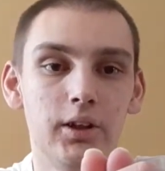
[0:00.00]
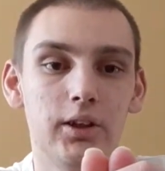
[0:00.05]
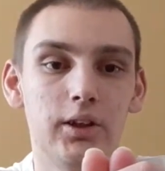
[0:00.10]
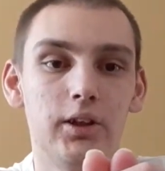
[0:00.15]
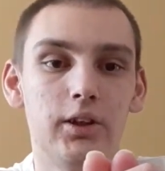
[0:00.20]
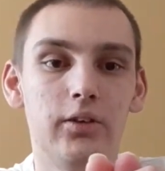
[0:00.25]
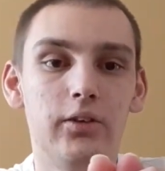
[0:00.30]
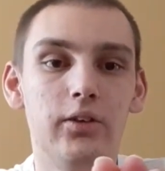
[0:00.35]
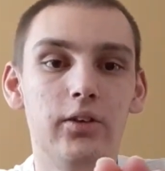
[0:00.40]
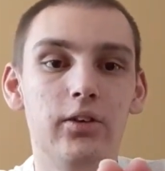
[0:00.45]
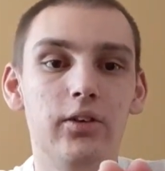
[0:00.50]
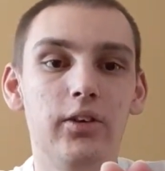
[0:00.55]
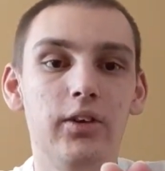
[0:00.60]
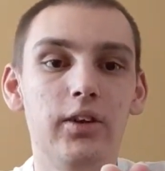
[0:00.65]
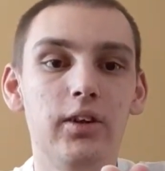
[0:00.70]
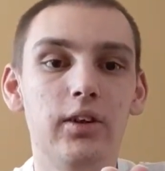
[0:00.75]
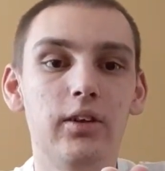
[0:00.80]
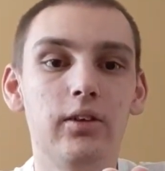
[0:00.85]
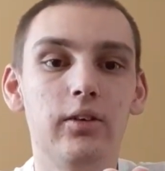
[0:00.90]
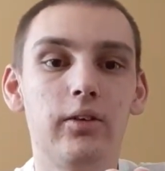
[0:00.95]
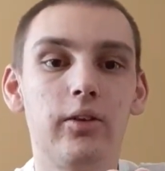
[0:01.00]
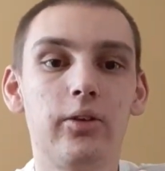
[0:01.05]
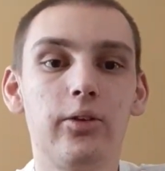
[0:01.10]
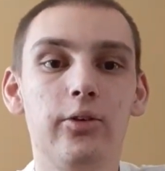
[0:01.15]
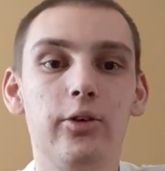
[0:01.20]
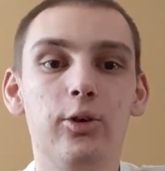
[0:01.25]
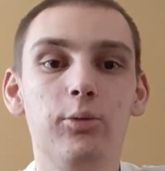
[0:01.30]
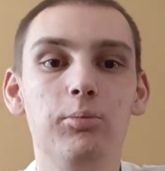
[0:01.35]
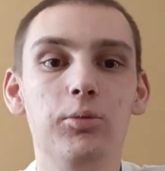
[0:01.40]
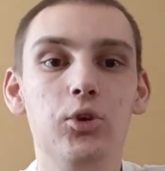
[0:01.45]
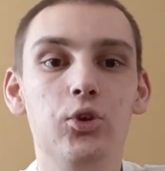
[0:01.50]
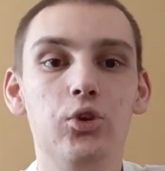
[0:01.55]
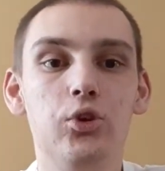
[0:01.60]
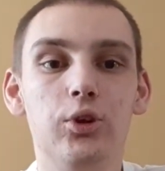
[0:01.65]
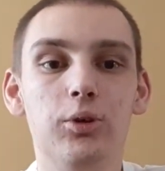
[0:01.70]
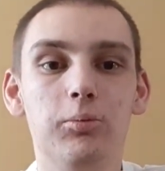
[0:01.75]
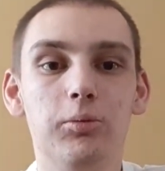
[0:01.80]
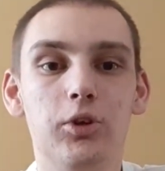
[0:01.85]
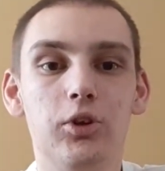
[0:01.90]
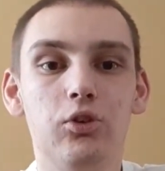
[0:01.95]
And then the third
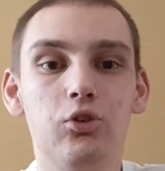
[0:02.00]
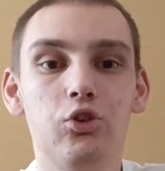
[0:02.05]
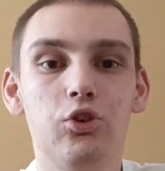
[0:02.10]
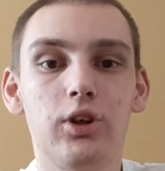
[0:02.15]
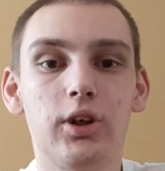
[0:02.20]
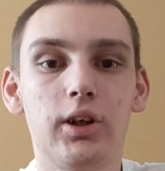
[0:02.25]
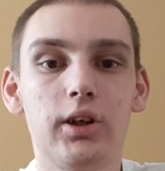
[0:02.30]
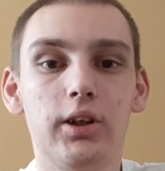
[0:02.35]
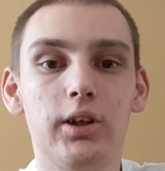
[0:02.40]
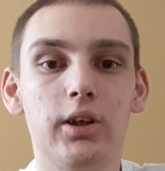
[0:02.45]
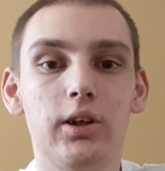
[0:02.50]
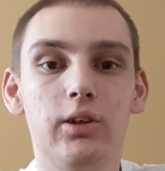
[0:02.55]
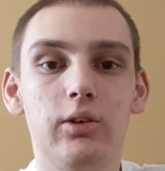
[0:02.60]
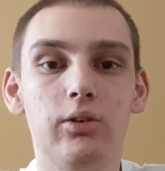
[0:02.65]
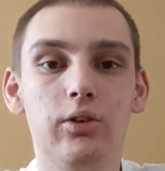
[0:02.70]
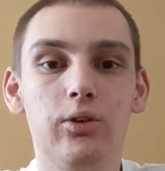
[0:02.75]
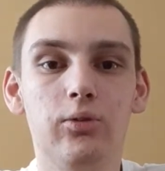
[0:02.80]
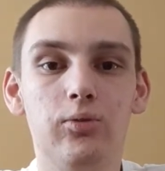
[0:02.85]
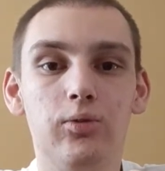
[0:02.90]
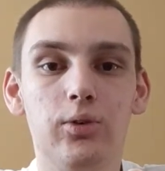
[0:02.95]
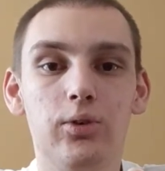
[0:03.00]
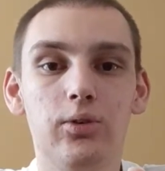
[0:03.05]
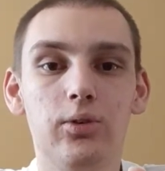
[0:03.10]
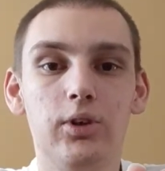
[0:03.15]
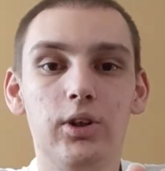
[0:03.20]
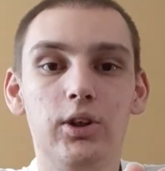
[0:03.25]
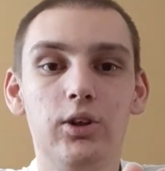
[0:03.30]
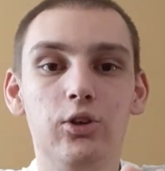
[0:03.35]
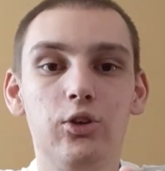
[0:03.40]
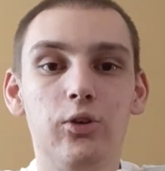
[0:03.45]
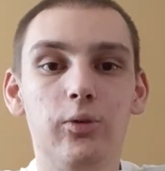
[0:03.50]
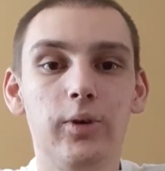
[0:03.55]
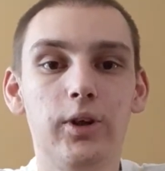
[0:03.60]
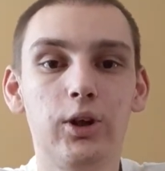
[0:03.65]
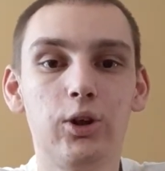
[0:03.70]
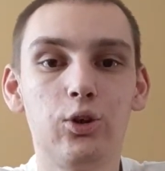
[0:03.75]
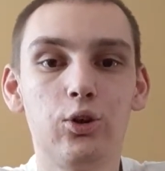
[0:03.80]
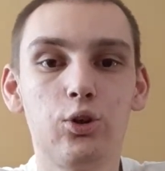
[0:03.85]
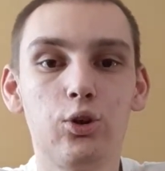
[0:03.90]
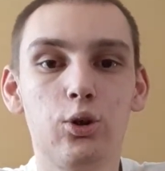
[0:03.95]
museum you could check out, if you're into
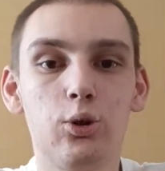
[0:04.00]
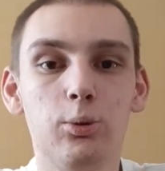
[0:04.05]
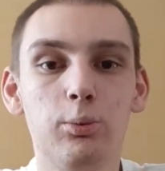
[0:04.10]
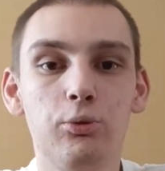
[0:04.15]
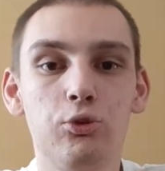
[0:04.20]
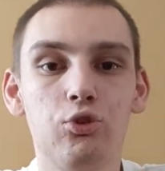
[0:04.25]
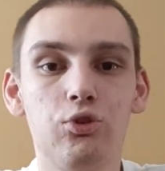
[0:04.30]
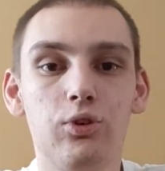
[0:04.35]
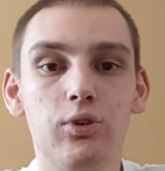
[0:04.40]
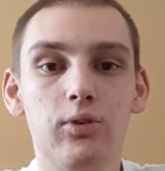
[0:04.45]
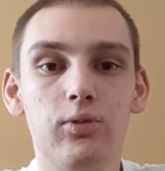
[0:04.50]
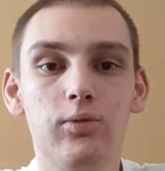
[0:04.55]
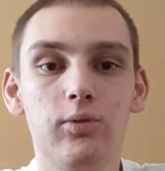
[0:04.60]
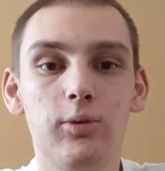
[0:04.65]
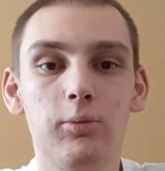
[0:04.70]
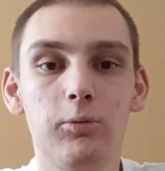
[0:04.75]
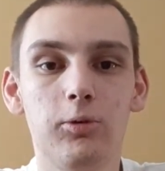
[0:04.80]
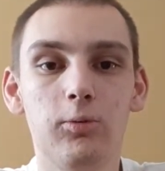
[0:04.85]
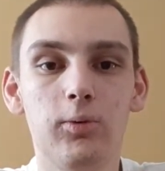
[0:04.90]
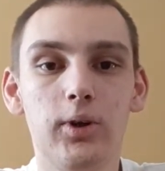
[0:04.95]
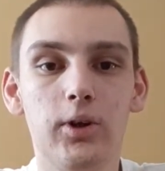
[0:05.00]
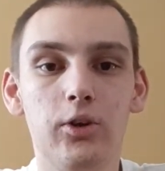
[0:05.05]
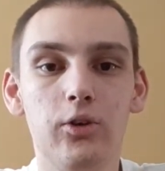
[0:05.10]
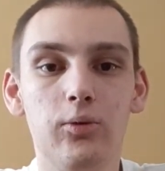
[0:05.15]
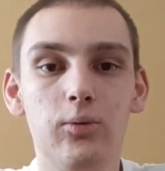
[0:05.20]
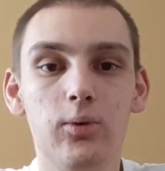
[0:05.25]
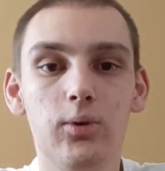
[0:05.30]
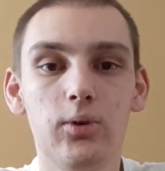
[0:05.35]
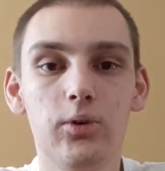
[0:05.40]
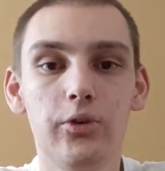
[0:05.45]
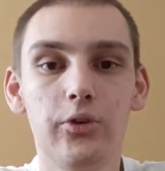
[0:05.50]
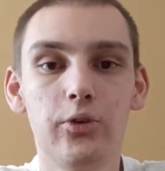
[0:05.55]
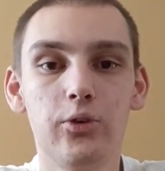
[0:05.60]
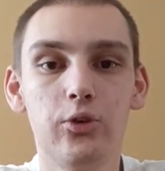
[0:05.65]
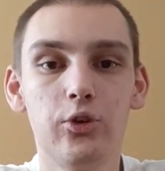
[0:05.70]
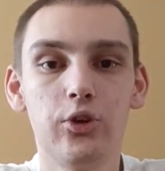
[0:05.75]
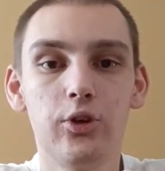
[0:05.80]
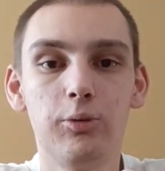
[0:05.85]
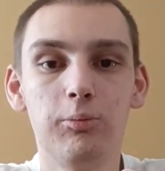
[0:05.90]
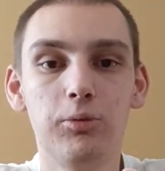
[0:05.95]
like culture from around the world,
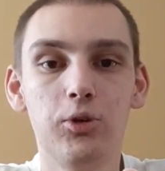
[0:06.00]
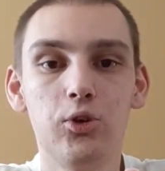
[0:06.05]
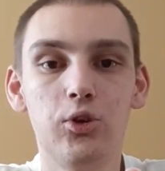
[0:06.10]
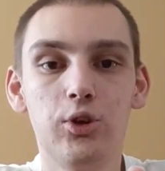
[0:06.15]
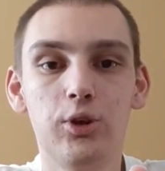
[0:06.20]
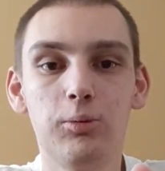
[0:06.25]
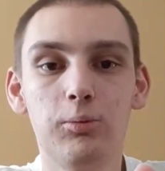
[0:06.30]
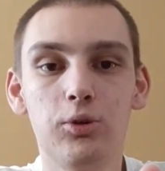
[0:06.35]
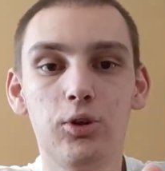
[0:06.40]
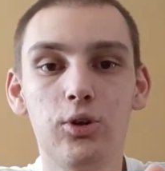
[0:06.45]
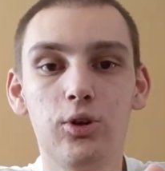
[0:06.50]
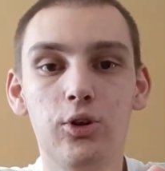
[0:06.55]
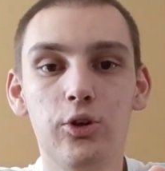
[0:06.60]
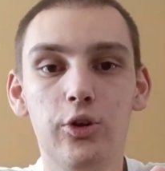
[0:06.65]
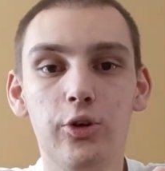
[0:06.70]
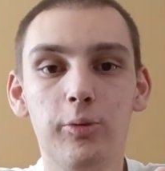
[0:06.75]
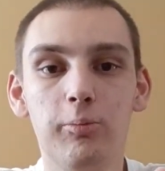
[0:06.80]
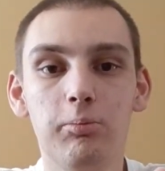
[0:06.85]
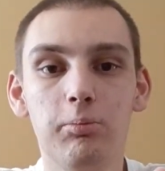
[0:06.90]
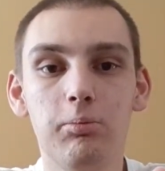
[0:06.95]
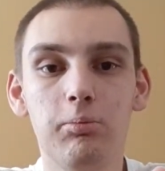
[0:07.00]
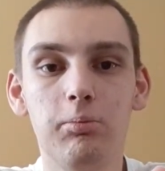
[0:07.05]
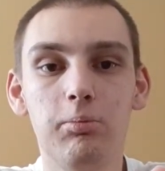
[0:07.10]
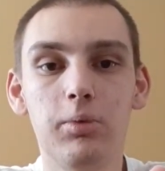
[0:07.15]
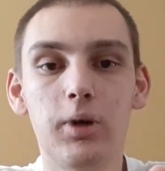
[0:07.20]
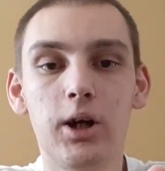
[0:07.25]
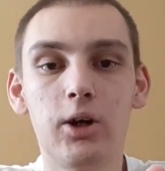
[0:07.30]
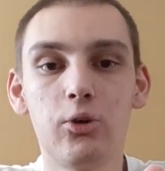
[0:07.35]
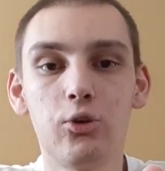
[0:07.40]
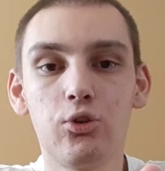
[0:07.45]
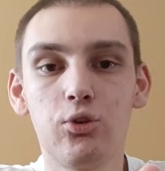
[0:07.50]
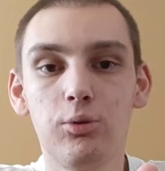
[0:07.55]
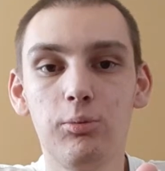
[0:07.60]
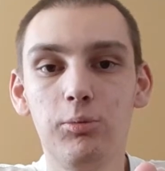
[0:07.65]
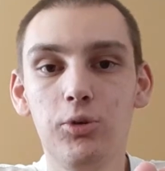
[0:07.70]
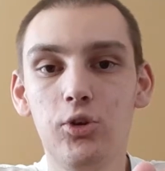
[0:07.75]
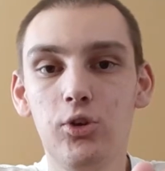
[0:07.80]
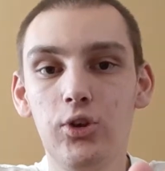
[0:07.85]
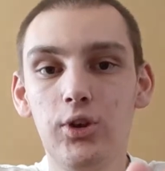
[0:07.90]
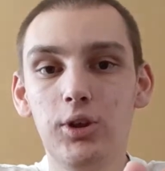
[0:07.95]
there's a museum called the Bowser
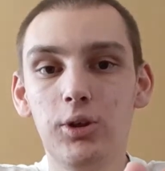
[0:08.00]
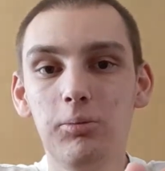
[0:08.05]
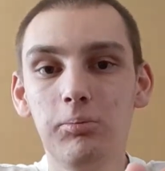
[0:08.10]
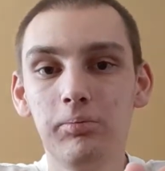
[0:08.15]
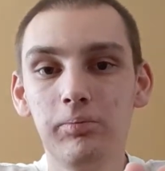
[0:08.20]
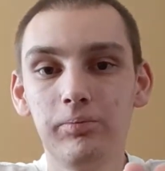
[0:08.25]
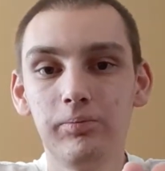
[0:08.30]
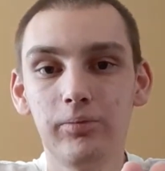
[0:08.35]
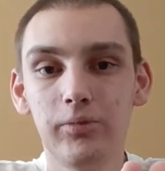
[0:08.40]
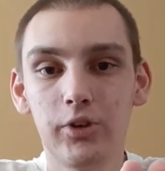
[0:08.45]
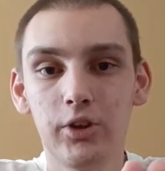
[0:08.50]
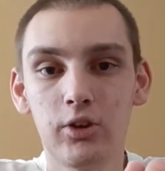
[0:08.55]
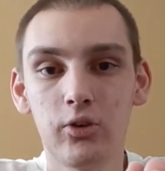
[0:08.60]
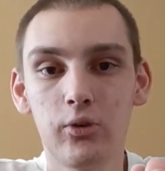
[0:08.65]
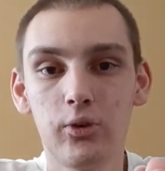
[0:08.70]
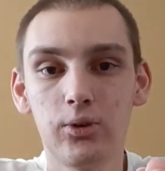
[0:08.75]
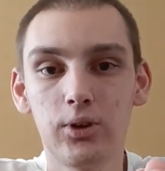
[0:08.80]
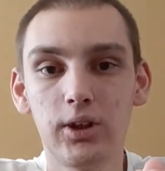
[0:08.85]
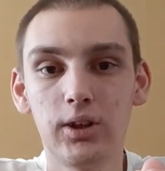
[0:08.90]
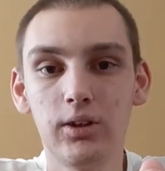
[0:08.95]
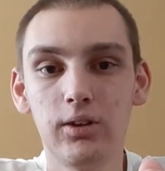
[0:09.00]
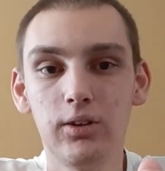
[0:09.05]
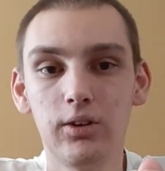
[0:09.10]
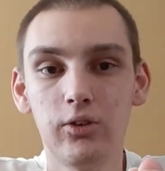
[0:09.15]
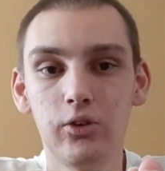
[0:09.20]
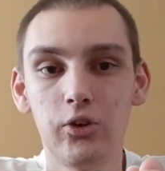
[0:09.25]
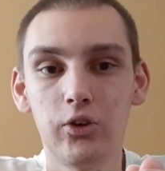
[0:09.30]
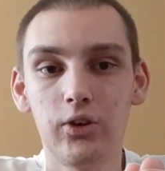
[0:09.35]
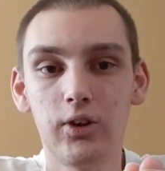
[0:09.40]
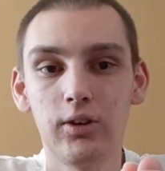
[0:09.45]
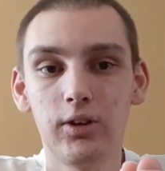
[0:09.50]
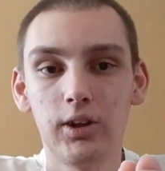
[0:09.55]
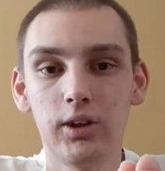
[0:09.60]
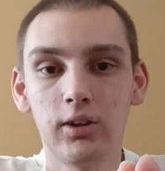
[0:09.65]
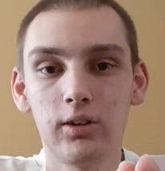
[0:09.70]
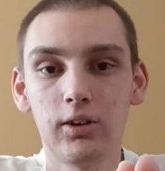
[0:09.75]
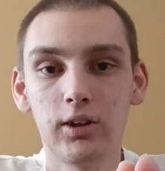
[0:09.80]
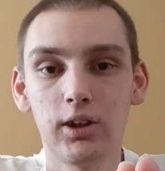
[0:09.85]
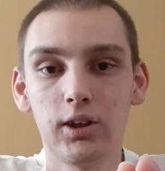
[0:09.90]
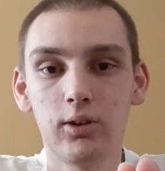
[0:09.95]
Museum. It's located in Santa
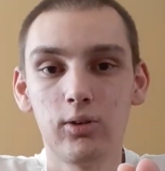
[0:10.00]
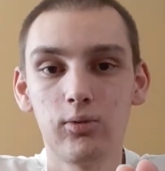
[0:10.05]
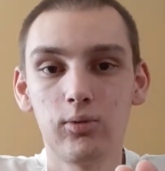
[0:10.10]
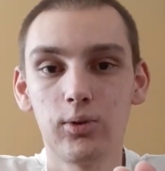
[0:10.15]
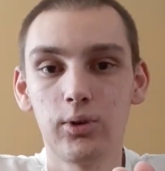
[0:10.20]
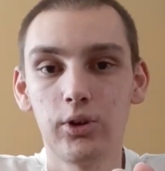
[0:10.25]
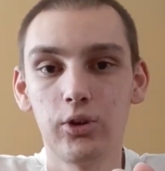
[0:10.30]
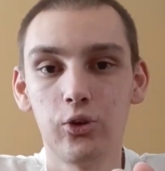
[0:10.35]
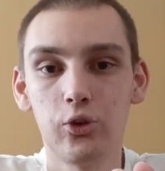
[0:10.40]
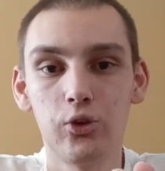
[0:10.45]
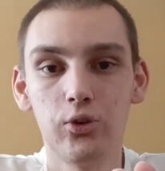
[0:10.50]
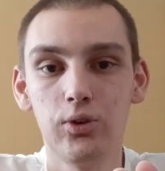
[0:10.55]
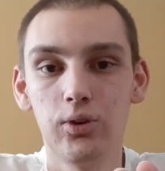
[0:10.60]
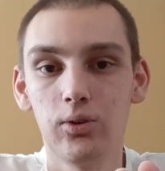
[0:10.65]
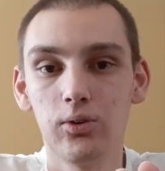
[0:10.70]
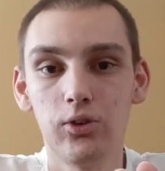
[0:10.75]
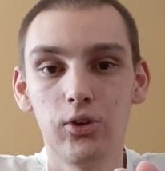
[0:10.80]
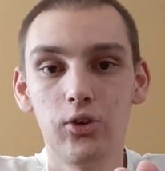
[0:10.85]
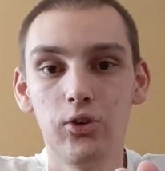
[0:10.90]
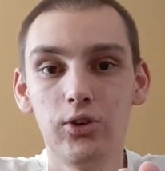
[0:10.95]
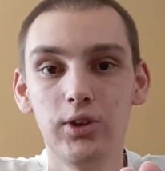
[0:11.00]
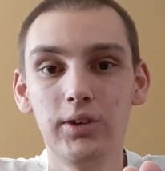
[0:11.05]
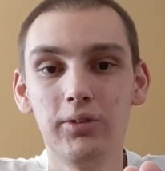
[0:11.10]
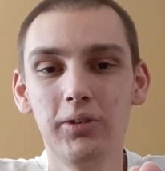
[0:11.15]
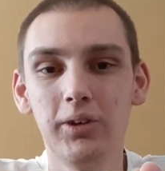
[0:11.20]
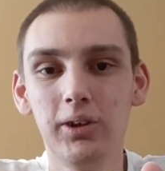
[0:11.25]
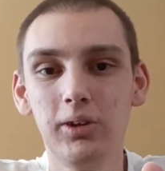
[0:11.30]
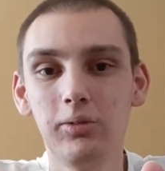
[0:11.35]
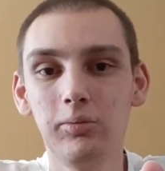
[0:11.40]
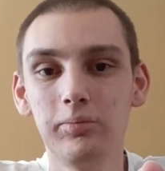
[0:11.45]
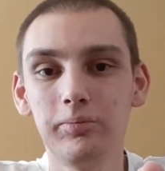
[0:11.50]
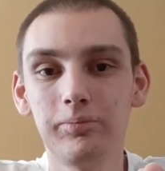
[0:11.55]
Ana, California. It's near Disneyland.